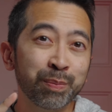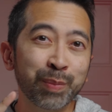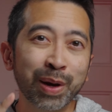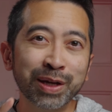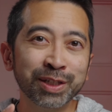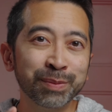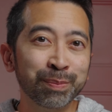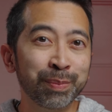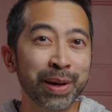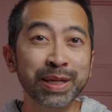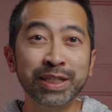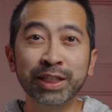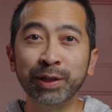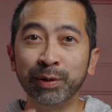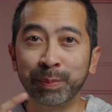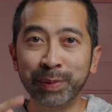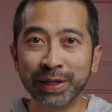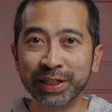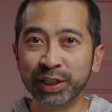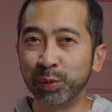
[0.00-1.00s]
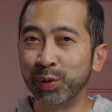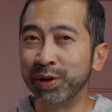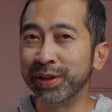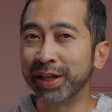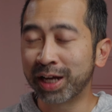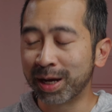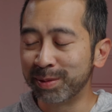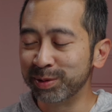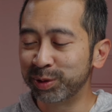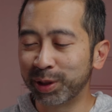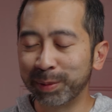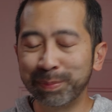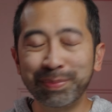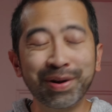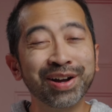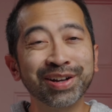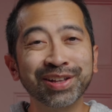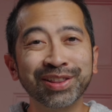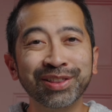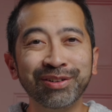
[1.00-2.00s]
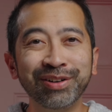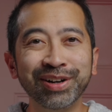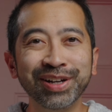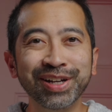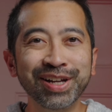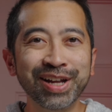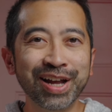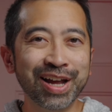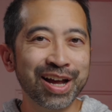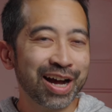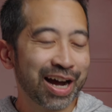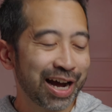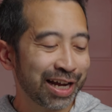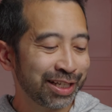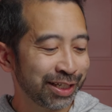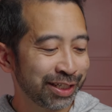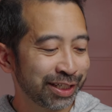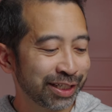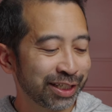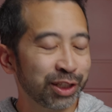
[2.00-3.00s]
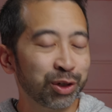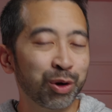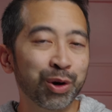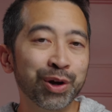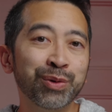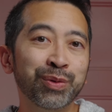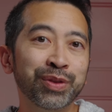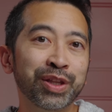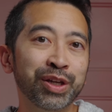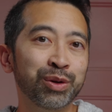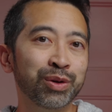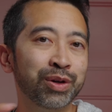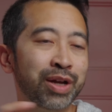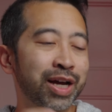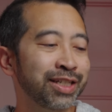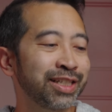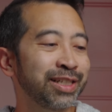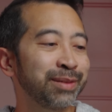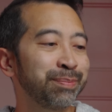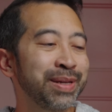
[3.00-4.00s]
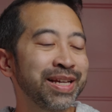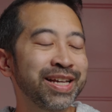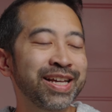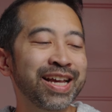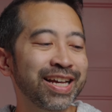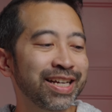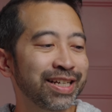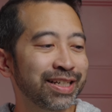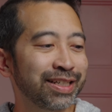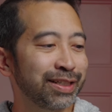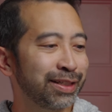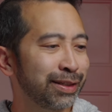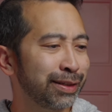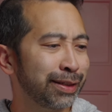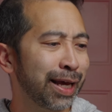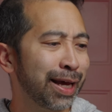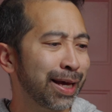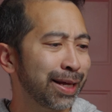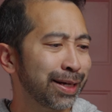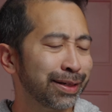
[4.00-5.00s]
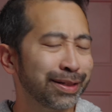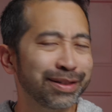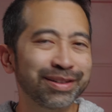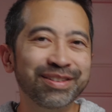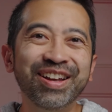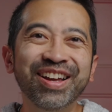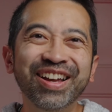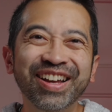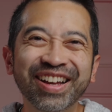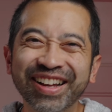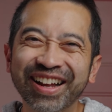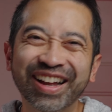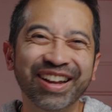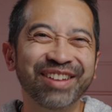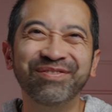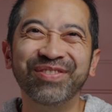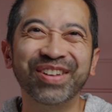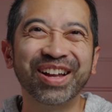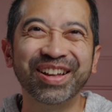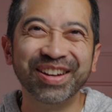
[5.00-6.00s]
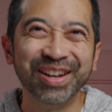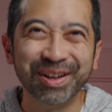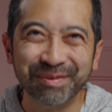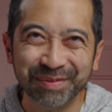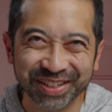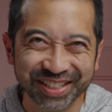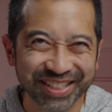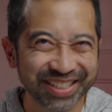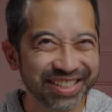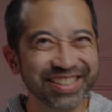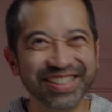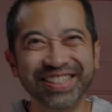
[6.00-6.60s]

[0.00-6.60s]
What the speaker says: mounting base to replace the one that comes with the Pocket 3, I suggest going with the Ulanzi PK10. I forgot numbers.